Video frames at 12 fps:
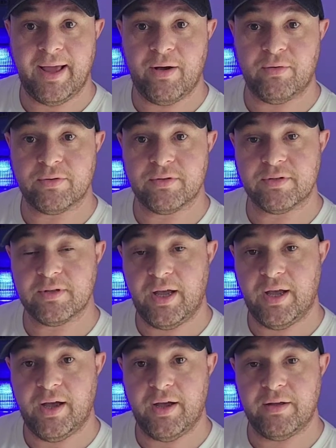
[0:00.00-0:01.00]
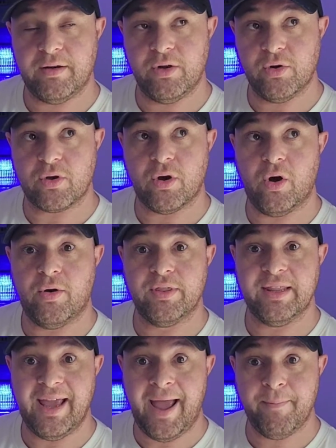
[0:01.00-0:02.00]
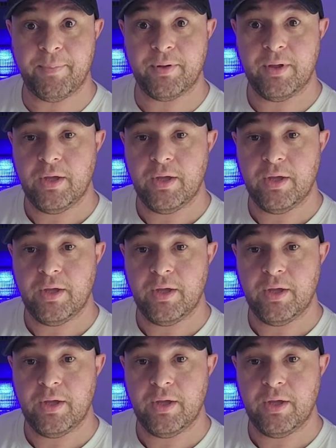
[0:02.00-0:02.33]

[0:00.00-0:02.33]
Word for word: out uh, look on the app.